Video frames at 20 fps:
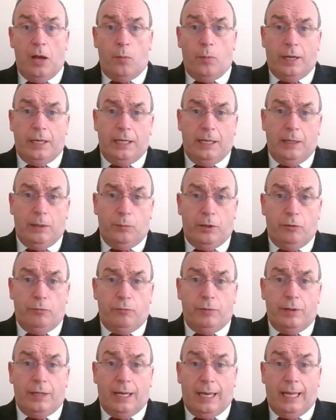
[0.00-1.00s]
When he, we
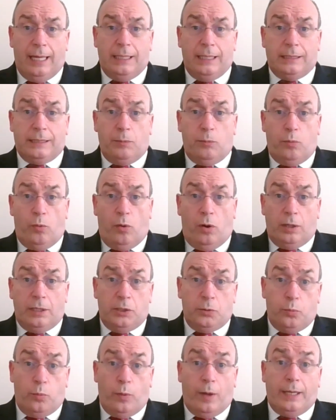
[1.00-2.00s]
realize that what
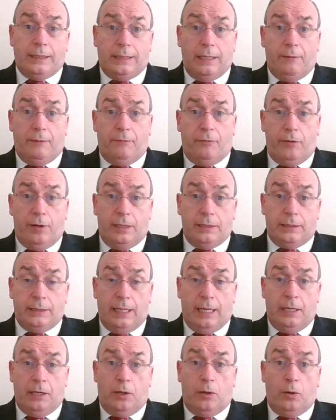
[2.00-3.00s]
is waiting for us
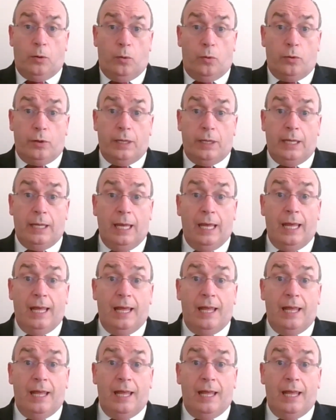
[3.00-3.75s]
in glory,